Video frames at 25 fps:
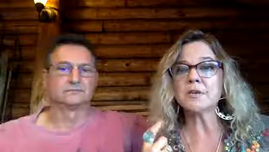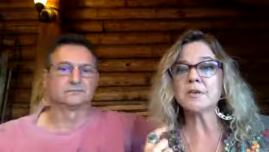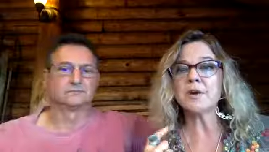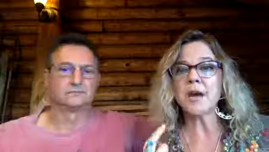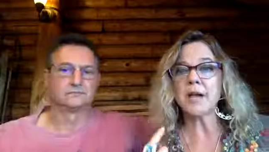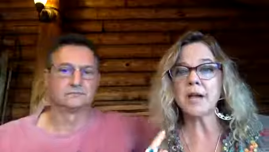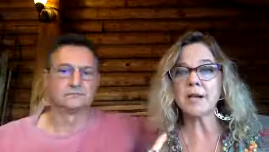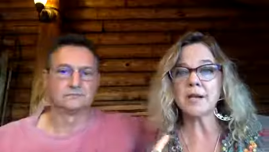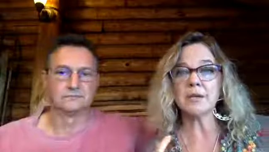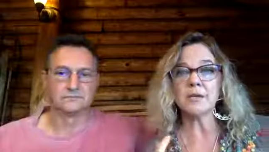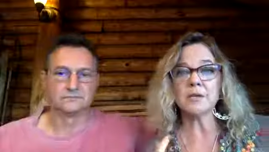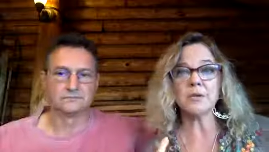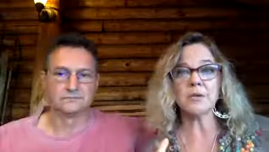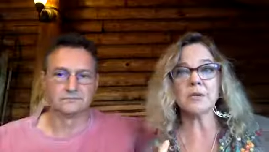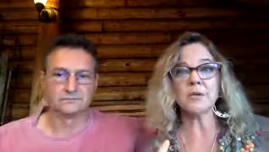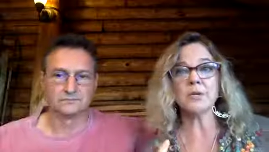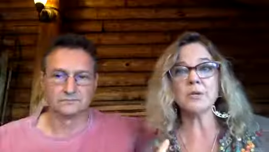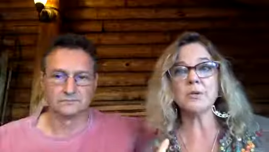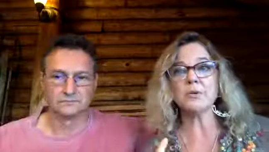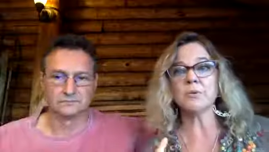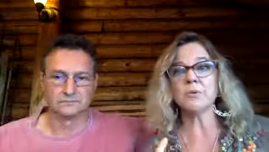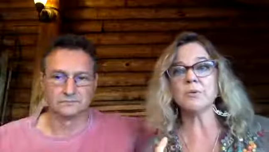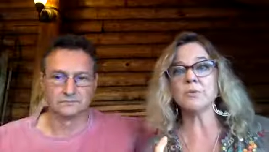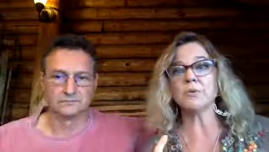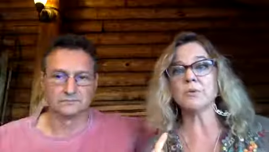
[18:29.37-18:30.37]
Speaker 1: are hand
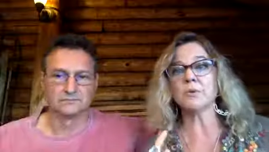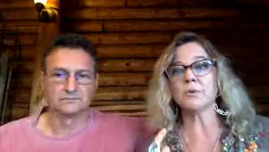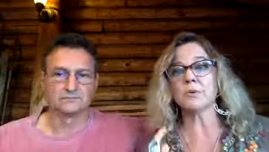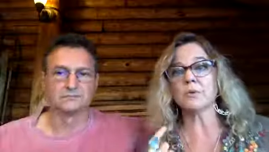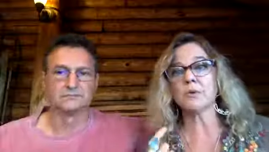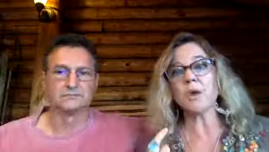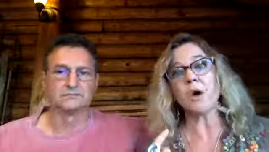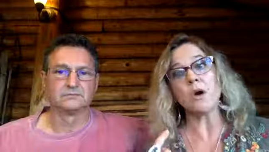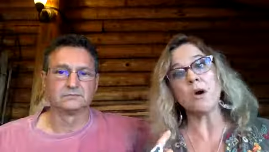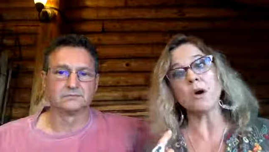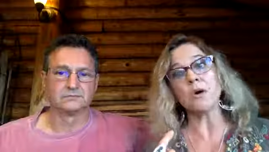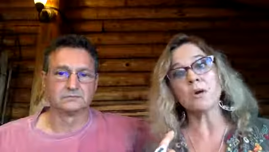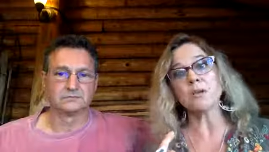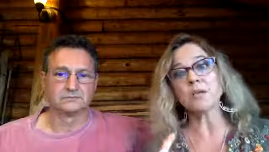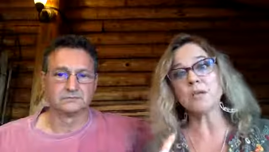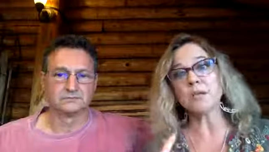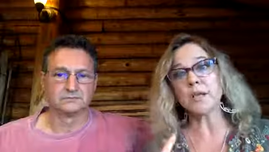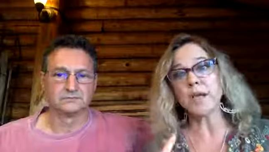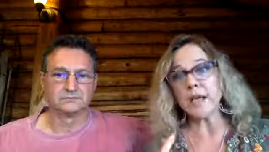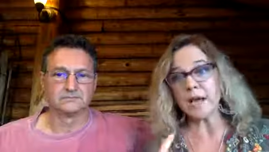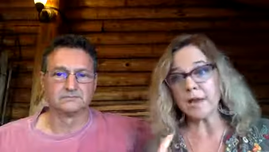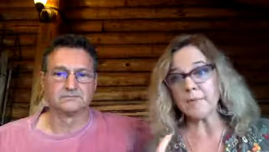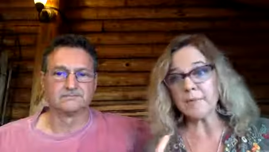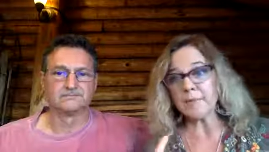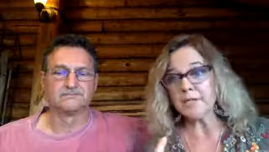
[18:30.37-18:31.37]
hewn logs the
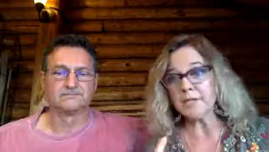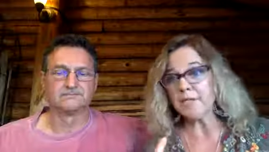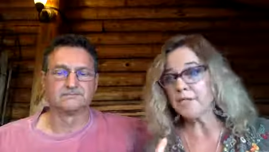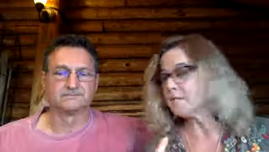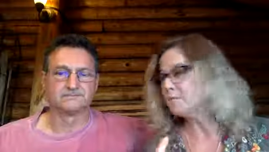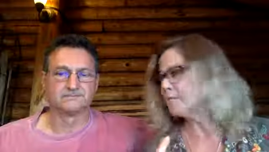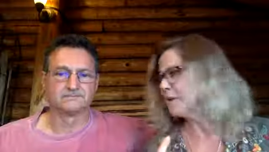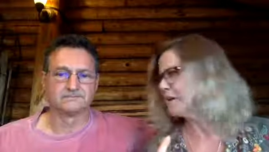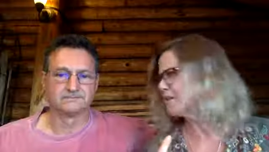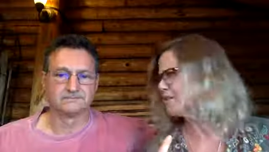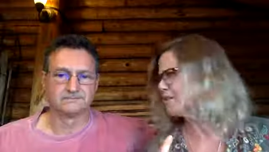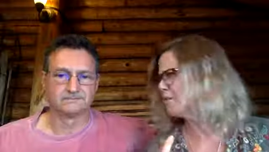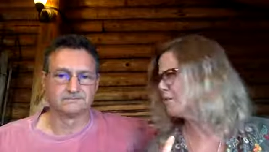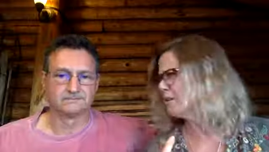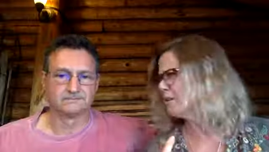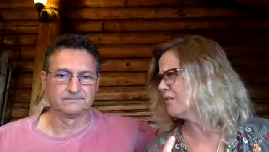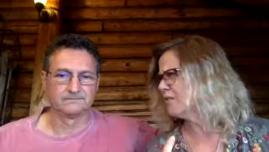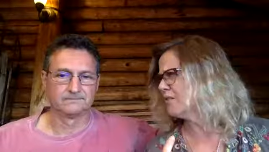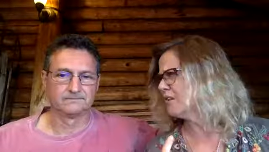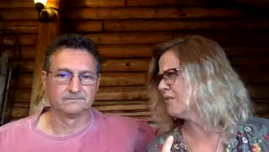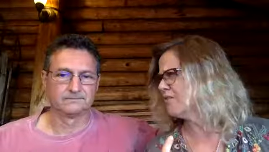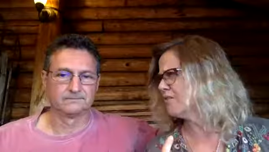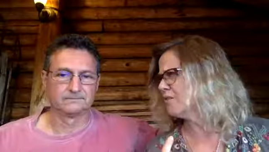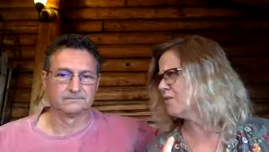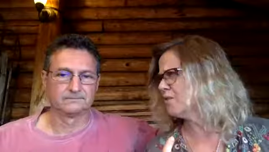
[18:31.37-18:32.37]
cabin is about
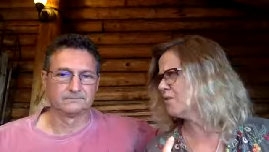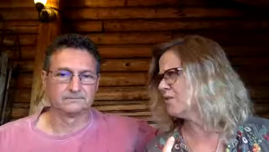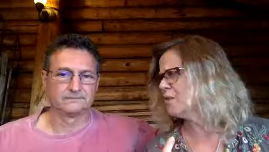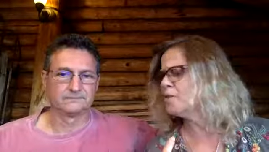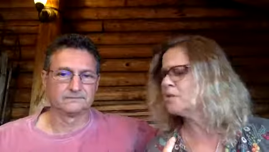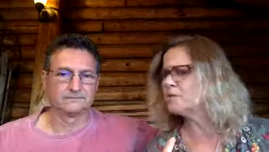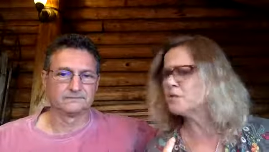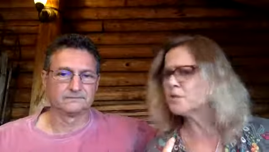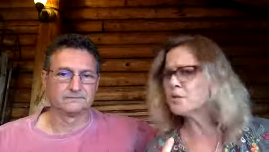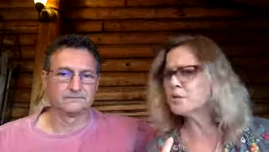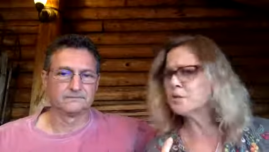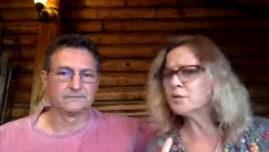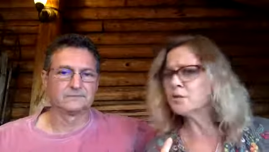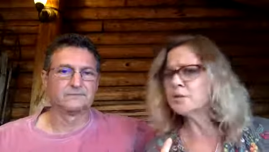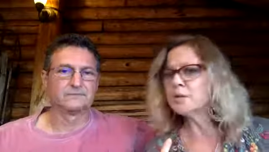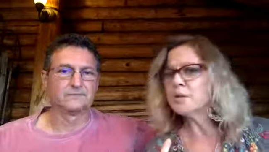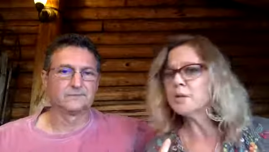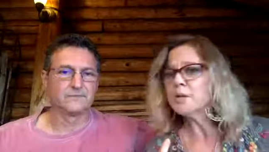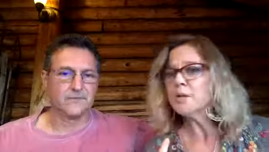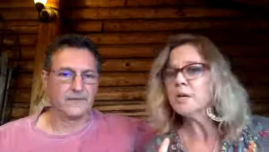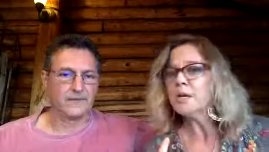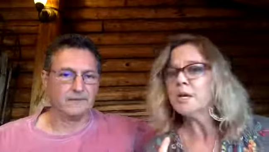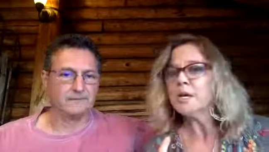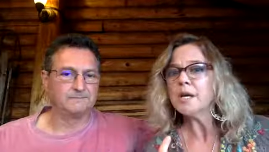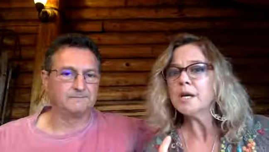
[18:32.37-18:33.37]
25 30 years old
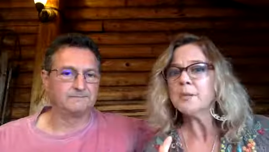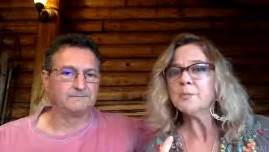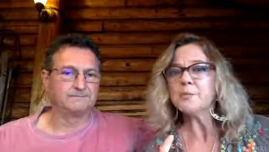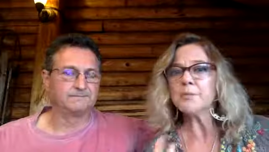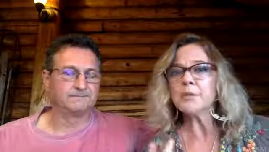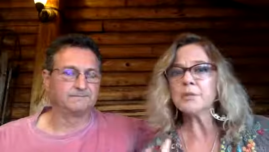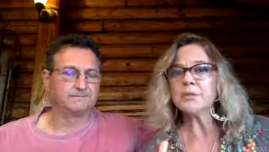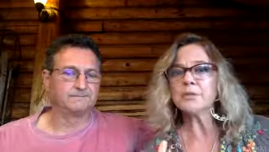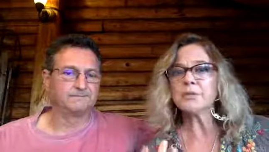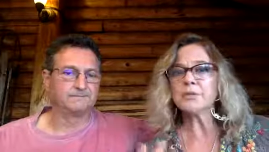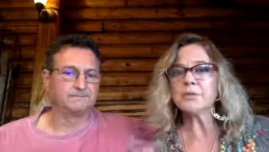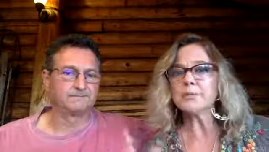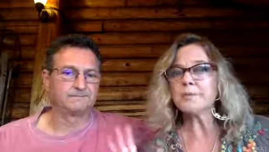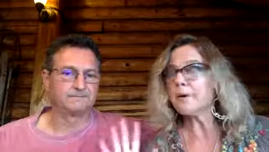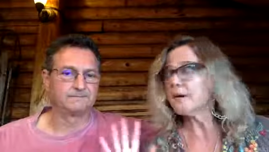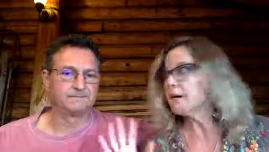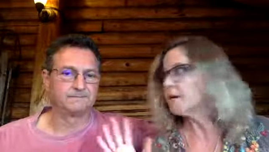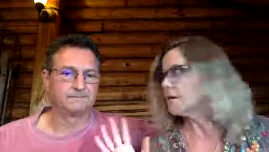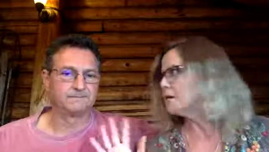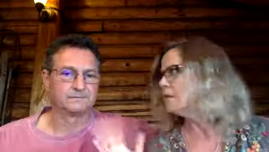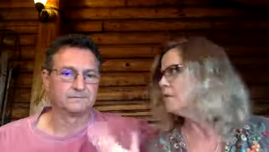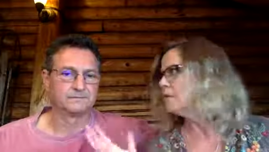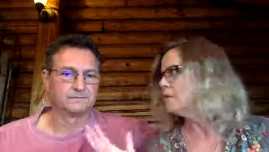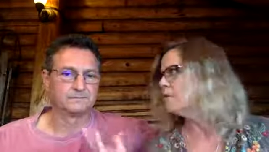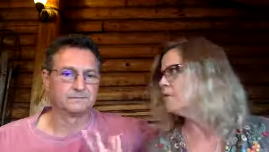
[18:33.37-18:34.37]
yep. built by you,